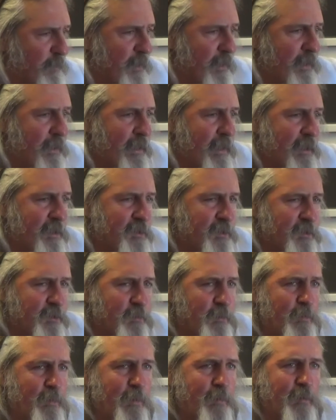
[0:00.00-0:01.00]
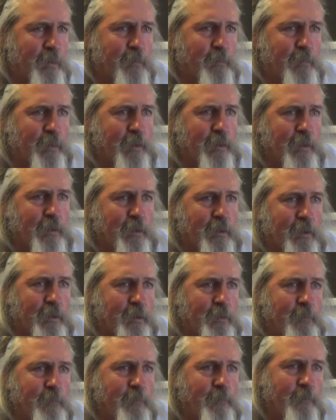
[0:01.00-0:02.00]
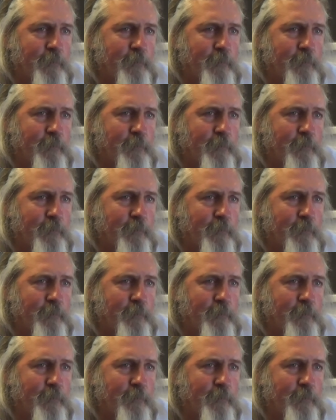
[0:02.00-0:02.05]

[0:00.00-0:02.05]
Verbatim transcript: man, access to a public building, are you?